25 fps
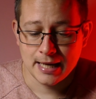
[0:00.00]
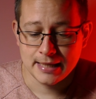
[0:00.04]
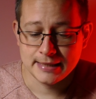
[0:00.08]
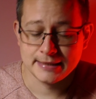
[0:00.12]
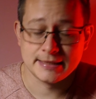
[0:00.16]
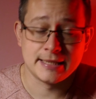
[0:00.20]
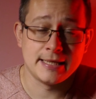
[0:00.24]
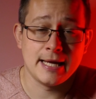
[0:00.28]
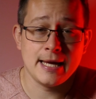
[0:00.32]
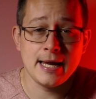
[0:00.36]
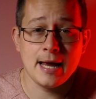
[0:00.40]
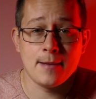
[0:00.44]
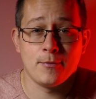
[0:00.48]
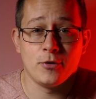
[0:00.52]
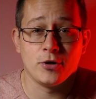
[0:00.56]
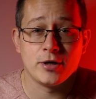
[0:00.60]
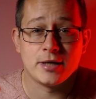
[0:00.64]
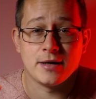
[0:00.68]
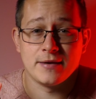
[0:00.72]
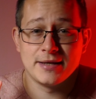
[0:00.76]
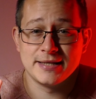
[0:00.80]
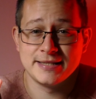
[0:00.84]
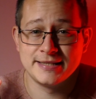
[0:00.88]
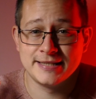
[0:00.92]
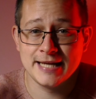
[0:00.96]
Today I'm looking
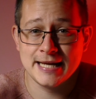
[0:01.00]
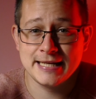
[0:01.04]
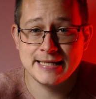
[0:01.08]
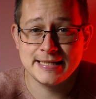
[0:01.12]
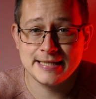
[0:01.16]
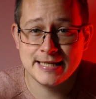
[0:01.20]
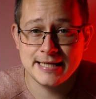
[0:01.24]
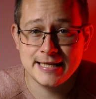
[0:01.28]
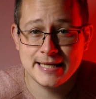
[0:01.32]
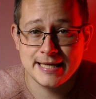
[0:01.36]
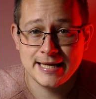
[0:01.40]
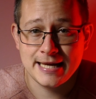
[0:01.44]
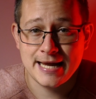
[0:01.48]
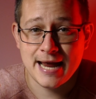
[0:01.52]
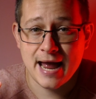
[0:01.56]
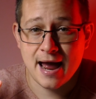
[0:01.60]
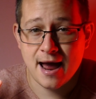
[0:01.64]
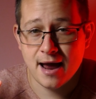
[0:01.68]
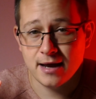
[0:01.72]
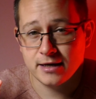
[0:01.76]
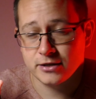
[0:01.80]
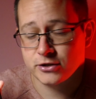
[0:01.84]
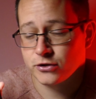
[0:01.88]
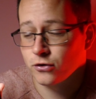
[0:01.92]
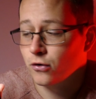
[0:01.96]
at the ZTE
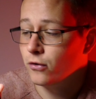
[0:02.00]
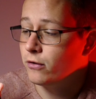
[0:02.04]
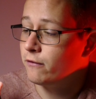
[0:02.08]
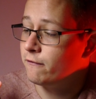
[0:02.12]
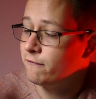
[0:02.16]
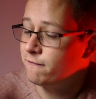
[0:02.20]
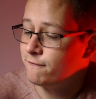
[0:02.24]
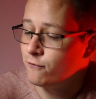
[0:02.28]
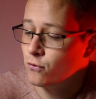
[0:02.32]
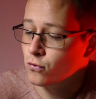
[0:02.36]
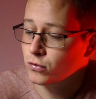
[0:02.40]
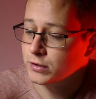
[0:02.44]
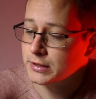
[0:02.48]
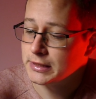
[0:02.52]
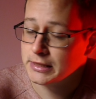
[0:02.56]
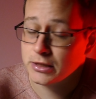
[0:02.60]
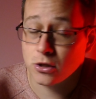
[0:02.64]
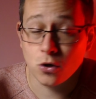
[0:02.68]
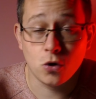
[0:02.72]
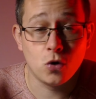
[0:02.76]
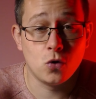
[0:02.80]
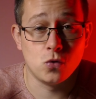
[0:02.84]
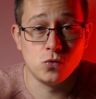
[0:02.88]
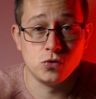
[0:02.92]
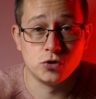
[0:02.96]
Axon 40
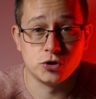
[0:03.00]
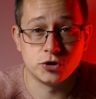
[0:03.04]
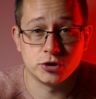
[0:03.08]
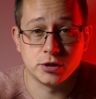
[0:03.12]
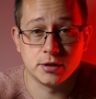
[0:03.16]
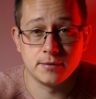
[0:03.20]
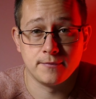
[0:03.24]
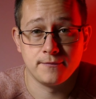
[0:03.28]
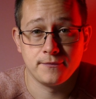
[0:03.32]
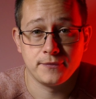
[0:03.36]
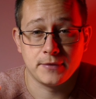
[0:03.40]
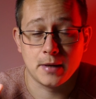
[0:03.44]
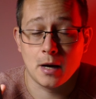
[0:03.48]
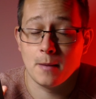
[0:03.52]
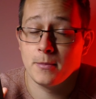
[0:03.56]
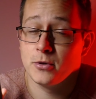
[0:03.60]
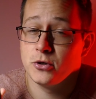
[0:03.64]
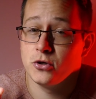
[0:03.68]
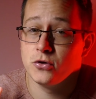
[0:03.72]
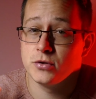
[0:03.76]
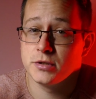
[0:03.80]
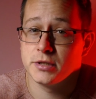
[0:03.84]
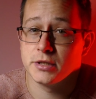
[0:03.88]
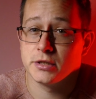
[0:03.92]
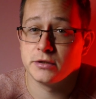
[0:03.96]
Ultra. Now, I've been
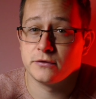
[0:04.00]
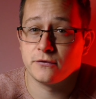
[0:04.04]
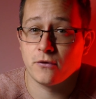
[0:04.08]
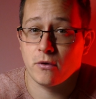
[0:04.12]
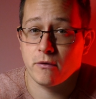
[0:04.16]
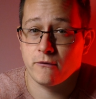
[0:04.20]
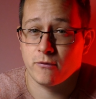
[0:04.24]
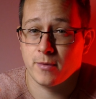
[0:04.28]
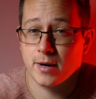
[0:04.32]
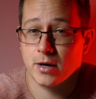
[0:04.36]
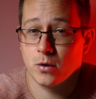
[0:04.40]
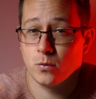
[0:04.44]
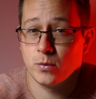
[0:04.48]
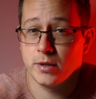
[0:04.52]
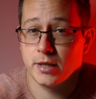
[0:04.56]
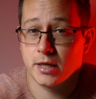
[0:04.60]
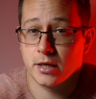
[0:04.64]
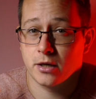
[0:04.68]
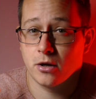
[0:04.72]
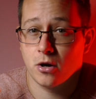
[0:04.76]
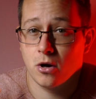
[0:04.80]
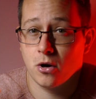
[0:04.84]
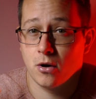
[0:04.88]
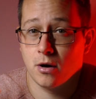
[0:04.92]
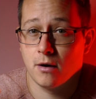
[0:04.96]
using this phone for about a week
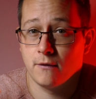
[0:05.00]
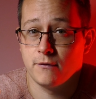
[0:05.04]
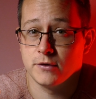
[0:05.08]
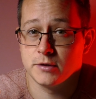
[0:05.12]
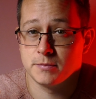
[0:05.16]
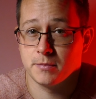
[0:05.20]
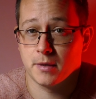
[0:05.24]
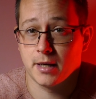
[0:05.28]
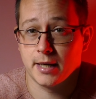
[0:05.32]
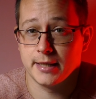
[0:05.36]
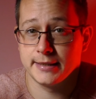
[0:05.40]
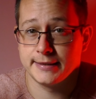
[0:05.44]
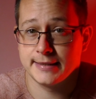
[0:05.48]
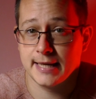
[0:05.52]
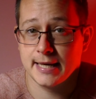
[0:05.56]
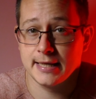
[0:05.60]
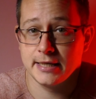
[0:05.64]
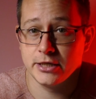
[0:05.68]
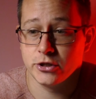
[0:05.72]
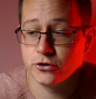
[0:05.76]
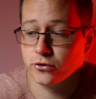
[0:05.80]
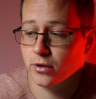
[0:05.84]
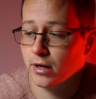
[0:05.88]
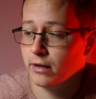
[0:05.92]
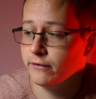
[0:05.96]
and a half as my
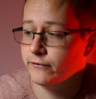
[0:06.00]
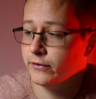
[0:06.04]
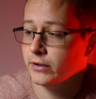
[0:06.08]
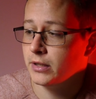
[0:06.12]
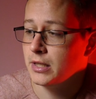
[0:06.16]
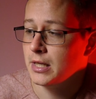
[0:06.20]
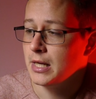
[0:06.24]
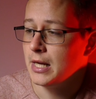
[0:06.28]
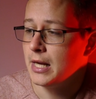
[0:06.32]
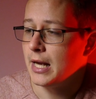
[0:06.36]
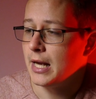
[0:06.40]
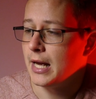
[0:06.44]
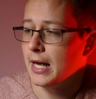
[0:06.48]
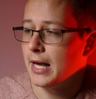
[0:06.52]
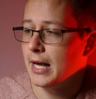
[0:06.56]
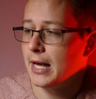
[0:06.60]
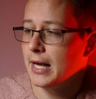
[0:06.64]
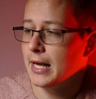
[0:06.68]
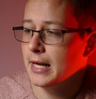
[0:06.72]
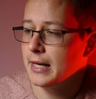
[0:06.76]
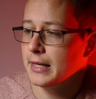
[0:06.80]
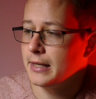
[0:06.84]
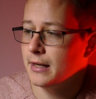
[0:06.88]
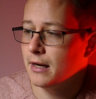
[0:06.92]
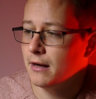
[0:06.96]
daily driver,
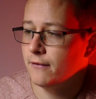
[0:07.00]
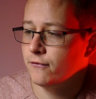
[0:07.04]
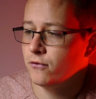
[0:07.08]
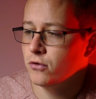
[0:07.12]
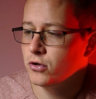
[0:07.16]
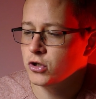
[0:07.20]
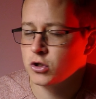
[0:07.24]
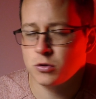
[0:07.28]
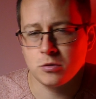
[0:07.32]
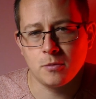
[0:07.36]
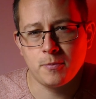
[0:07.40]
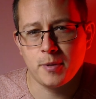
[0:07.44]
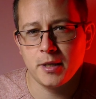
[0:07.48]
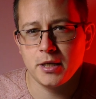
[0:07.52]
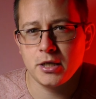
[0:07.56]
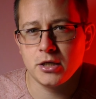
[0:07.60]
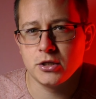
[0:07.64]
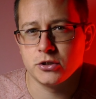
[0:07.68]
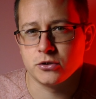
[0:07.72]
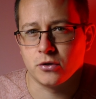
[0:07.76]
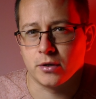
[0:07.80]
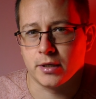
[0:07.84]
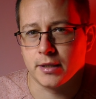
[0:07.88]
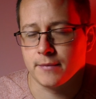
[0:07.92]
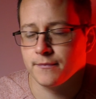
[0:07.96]
and I've got some
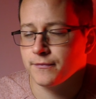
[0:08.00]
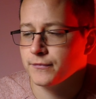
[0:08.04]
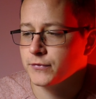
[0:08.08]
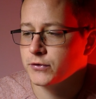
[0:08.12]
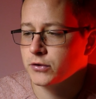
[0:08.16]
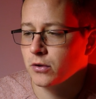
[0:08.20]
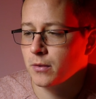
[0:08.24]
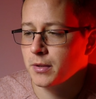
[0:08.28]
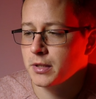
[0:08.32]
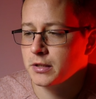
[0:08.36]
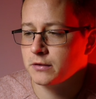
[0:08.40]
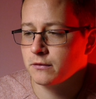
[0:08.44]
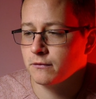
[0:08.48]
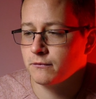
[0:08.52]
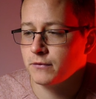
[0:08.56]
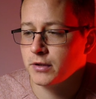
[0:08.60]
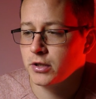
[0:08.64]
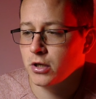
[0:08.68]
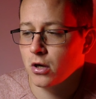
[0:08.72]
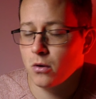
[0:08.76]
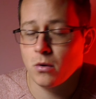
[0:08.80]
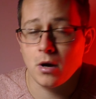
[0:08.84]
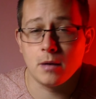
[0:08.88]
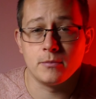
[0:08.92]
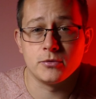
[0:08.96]
opinions on it. So in this
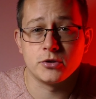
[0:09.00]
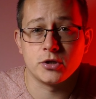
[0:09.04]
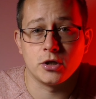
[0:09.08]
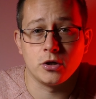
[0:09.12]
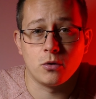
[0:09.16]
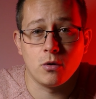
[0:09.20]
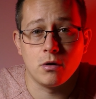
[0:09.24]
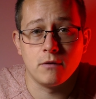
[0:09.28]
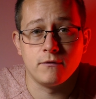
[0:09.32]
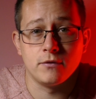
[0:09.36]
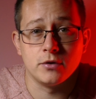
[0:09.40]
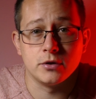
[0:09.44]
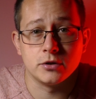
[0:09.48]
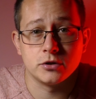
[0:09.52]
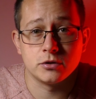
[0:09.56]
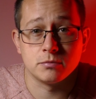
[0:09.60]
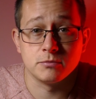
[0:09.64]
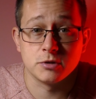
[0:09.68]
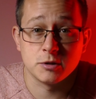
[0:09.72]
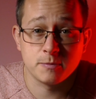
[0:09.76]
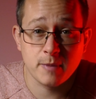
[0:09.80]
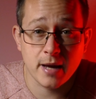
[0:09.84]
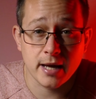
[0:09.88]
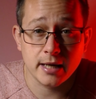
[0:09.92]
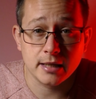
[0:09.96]
video I'm just going to go over some
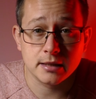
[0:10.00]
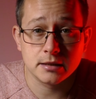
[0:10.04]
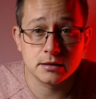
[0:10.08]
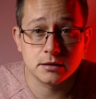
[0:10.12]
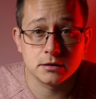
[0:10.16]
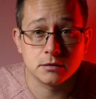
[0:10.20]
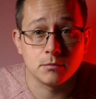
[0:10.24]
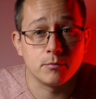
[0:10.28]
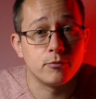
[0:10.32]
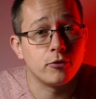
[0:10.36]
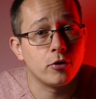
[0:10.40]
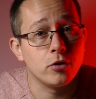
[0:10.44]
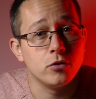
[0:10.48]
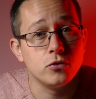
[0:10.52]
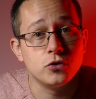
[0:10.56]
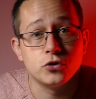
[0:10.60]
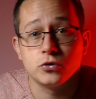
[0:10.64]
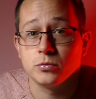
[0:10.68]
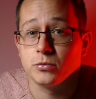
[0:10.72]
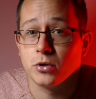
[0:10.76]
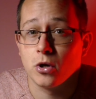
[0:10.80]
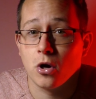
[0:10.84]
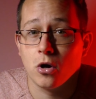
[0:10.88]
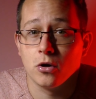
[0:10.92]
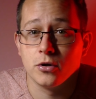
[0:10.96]
specs, some pros,
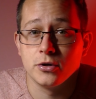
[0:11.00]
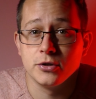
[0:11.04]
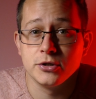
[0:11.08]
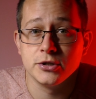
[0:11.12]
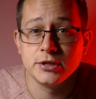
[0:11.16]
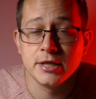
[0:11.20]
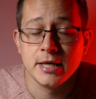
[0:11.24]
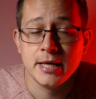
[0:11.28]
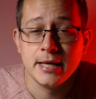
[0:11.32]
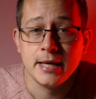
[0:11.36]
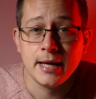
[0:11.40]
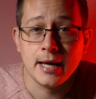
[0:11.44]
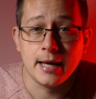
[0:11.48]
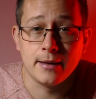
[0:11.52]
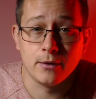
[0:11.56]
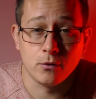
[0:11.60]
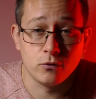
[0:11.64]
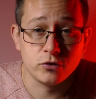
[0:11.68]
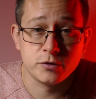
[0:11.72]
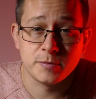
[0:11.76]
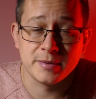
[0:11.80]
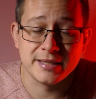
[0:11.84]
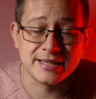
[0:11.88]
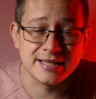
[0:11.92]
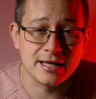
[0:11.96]
some cons, and
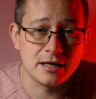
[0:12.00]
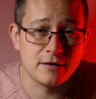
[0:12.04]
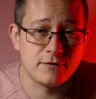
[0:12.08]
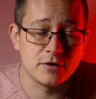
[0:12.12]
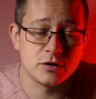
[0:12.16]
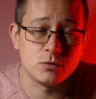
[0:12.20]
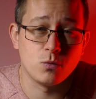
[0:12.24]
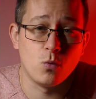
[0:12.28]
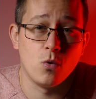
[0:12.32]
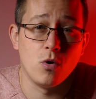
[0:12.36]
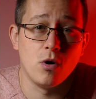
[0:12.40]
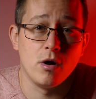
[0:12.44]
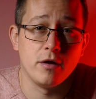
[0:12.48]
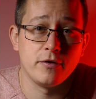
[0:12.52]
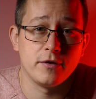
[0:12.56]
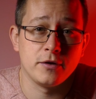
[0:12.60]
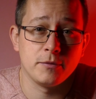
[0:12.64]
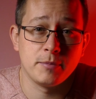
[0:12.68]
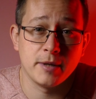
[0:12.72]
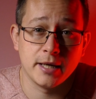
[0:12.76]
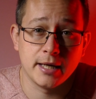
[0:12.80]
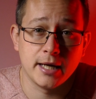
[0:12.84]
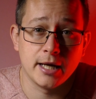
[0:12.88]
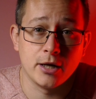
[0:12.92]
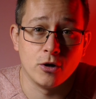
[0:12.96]
ultimately tell you if it's worth
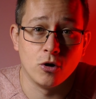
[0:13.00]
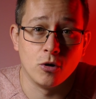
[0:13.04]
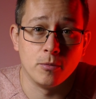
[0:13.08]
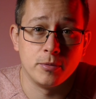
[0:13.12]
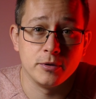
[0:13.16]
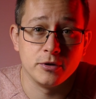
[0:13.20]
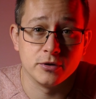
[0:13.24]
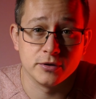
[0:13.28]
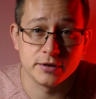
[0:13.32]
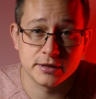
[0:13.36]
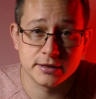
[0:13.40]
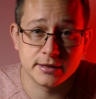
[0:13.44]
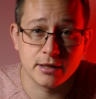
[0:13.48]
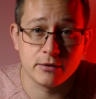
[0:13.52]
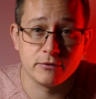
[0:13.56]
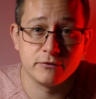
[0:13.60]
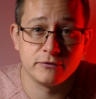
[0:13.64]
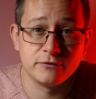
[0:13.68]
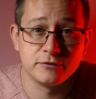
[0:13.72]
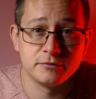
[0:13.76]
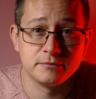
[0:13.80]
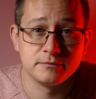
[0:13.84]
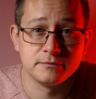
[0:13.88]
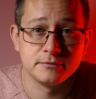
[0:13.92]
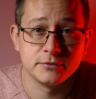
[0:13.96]
picking up
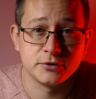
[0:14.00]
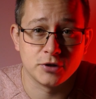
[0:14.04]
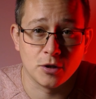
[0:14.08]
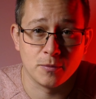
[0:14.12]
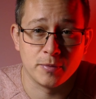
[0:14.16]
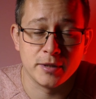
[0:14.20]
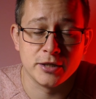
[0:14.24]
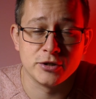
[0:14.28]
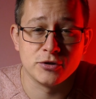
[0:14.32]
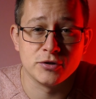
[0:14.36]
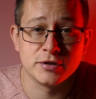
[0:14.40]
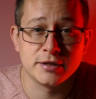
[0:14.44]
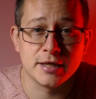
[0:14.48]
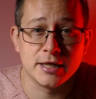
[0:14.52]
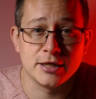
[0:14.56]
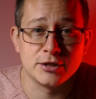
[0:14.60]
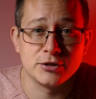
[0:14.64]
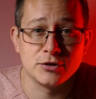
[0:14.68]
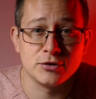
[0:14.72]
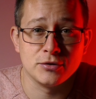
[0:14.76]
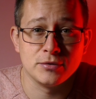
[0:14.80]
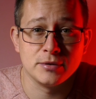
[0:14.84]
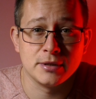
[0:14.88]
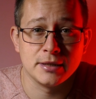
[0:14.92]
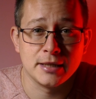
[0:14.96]
yourself. So please do stay
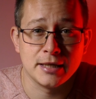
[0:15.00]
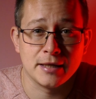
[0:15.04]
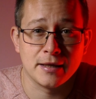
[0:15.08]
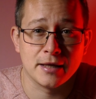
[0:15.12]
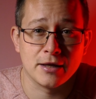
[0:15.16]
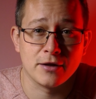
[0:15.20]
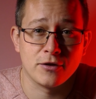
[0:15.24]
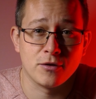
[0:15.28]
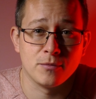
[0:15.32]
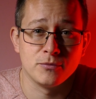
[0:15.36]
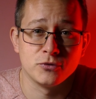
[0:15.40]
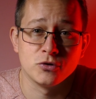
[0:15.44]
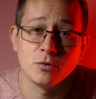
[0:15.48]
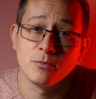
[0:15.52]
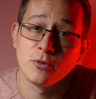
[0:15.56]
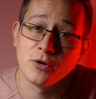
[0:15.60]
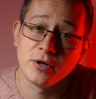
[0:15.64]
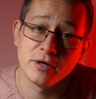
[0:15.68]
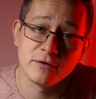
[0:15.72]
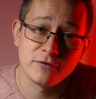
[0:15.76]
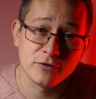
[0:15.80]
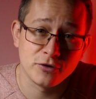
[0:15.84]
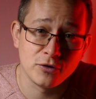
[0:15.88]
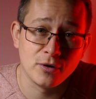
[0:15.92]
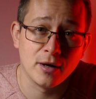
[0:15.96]
tuned, hit that thumbs up
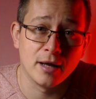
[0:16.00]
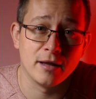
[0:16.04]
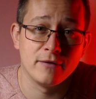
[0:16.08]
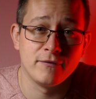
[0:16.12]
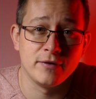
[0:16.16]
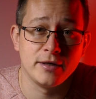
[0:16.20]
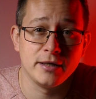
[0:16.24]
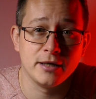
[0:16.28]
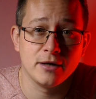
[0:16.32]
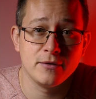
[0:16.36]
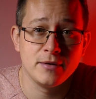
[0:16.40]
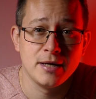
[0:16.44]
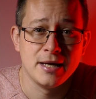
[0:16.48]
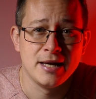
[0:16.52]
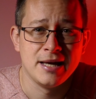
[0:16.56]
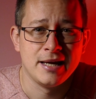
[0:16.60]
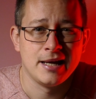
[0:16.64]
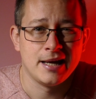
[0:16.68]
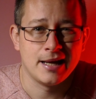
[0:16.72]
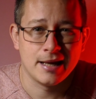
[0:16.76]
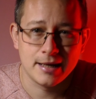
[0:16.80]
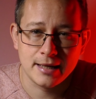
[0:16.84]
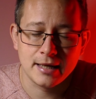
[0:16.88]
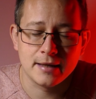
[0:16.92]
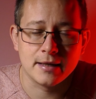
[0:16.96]
button if you do like the video,
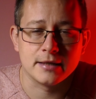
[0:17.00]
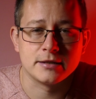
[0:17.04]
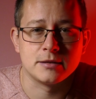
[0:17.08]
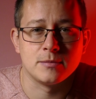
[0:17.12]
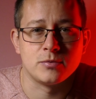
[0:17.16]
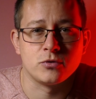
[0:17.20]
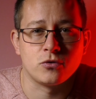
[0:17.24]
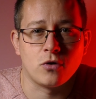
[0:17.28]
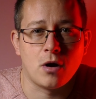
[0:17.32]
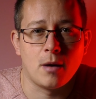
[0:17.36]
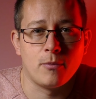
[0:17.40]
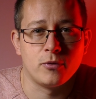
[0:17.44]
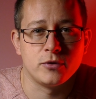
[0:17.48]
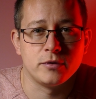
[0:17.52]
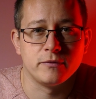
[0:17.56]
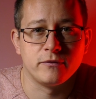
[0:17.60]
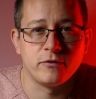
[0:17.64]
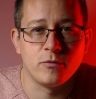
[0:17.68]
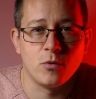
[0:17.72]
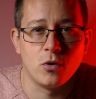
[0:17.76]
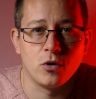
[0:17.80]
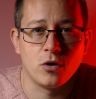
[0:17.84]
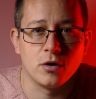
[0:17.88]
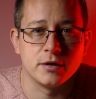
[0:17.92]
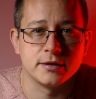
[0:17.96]
and hit that subscribe button
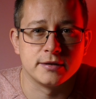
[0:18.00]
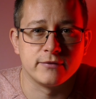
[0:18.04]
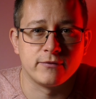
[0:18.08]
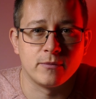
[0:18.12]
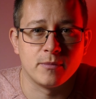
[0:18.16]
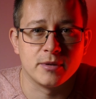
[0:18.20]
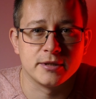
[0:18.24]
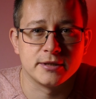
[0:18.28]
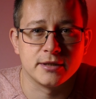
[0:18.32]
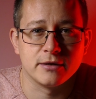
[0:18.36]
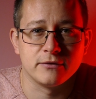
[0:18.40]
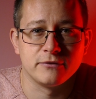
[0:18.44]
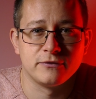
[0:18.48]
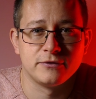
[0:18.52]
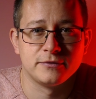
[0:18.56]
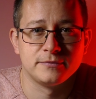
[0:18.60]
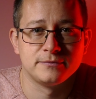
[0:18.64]
for more content from myself.